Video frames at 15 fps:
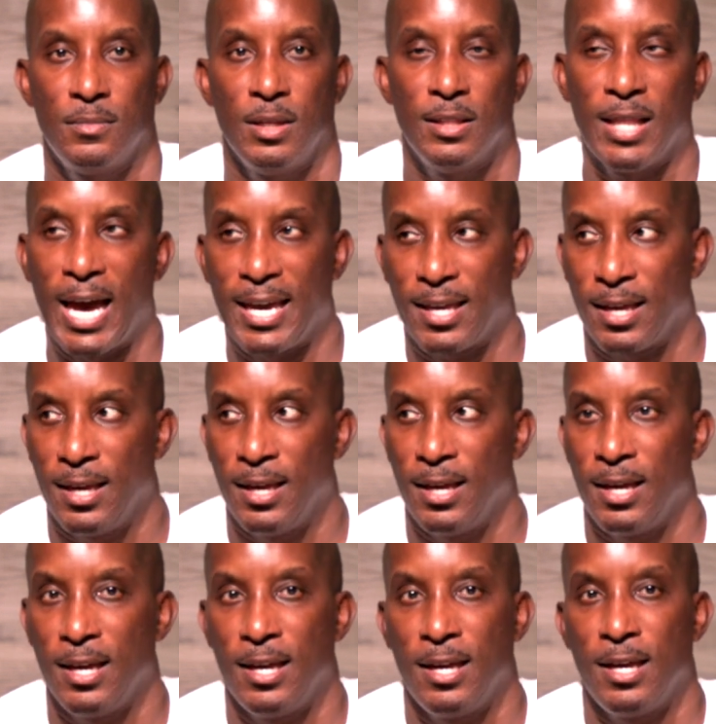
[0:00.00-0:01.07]
Like,
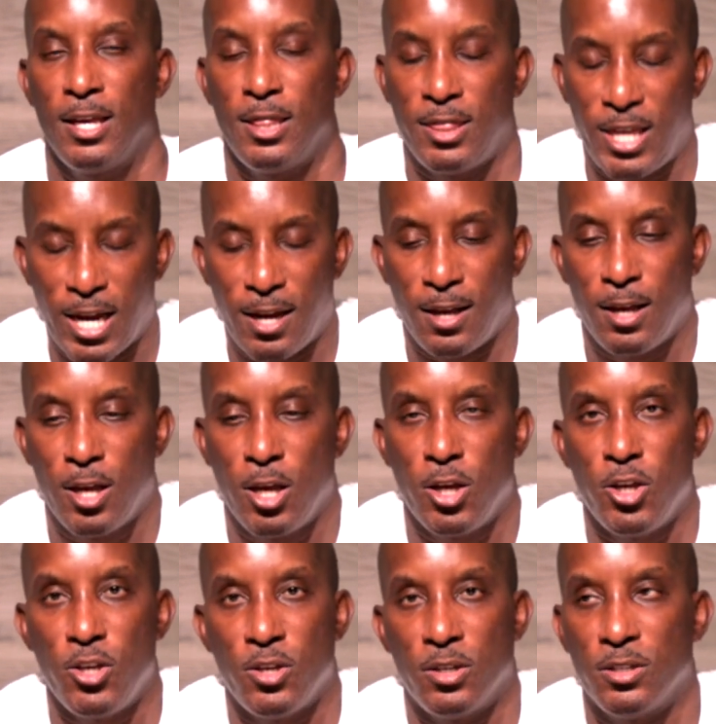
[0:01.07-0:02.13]
they,
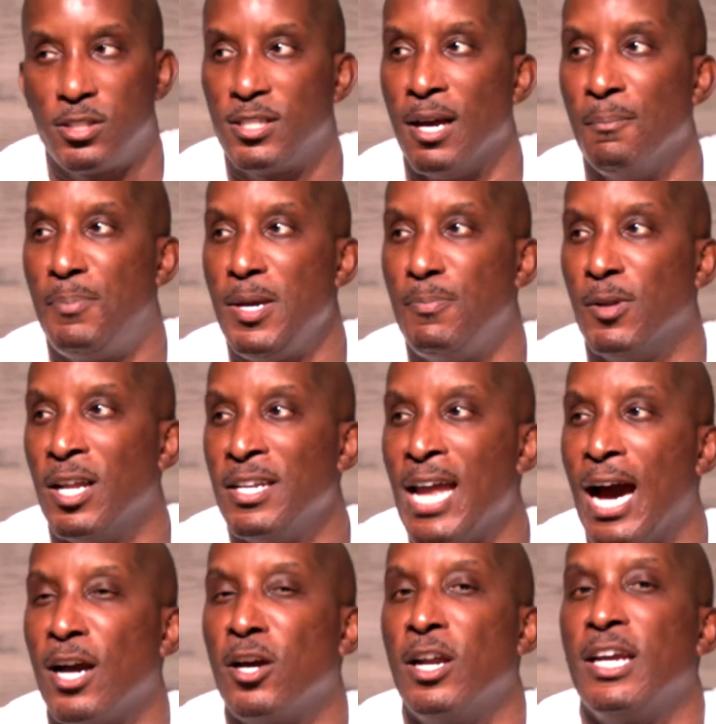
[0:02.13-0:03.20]
some people are
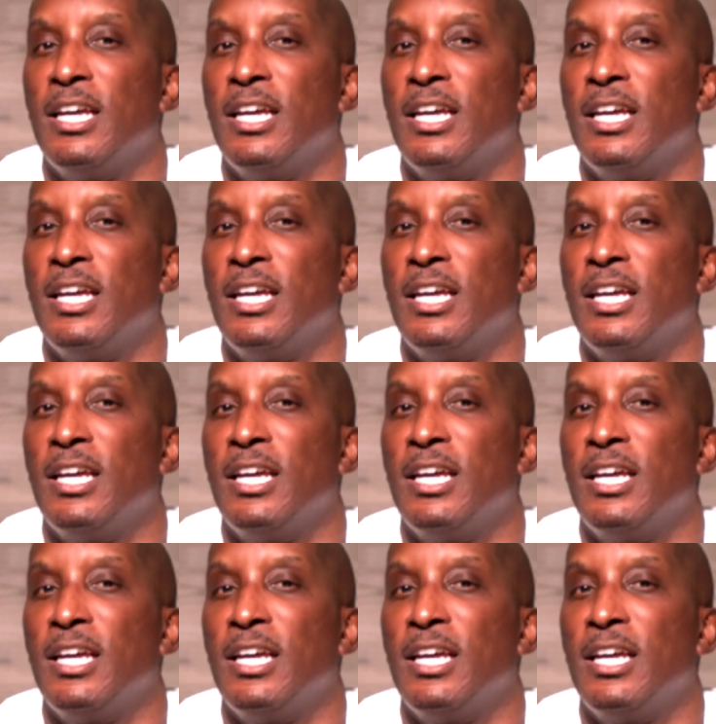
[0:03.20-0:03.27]
not going to